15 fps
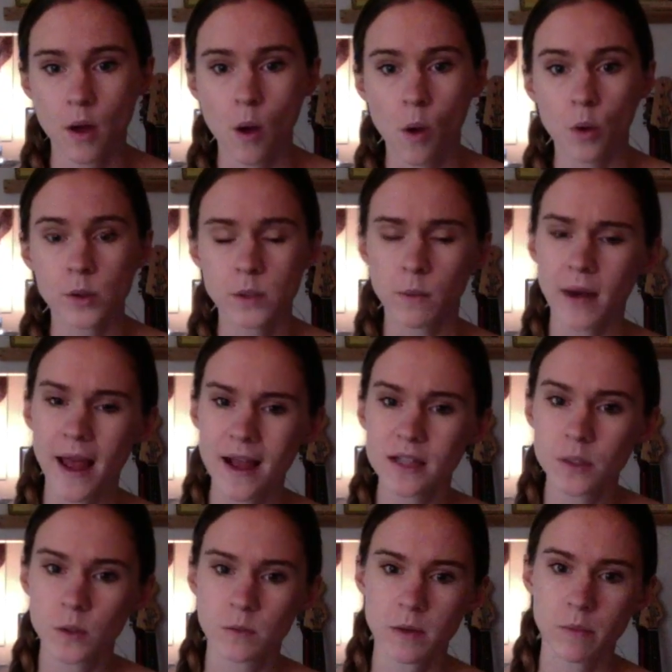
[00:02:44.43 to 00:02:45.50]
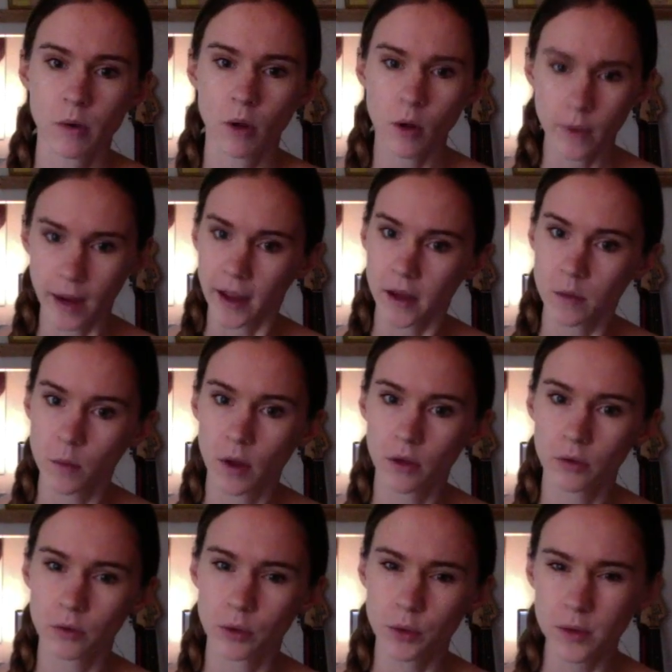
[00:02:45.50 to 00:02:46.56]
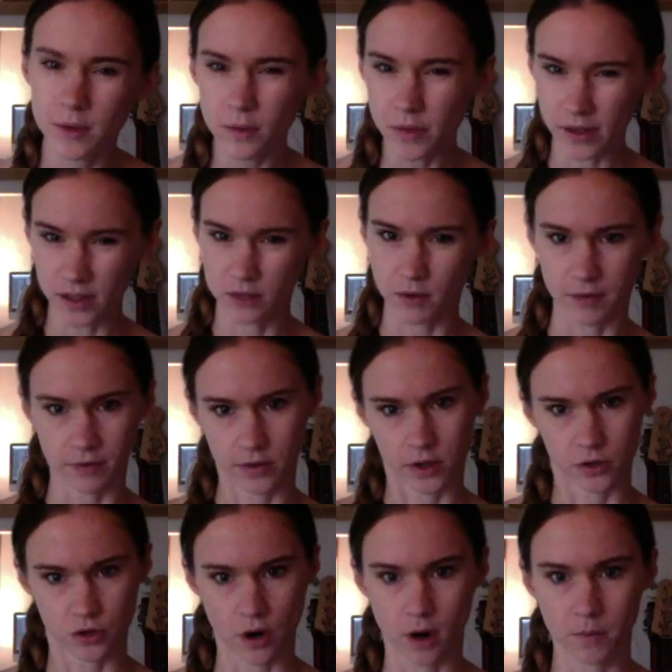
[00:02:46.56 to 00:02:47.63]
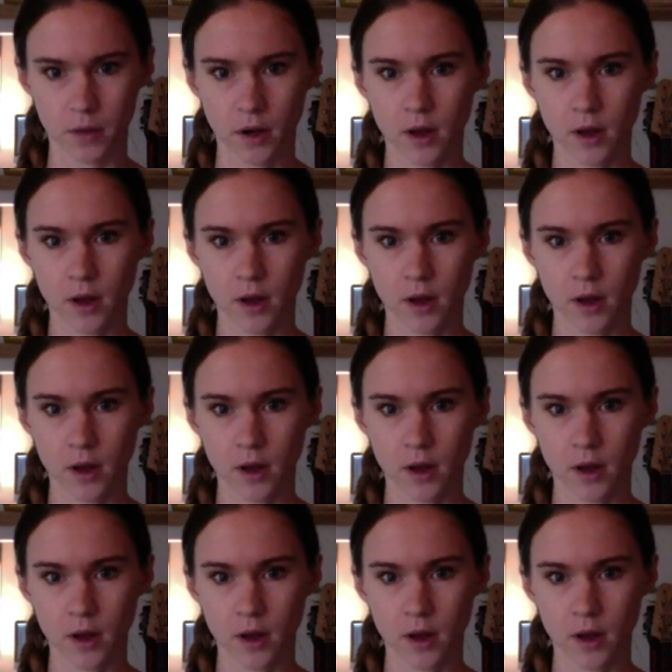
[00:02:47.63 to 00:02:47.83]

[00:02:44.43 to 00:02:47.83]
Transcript: So when I ask those people, okay, well, who do you think is right for this job?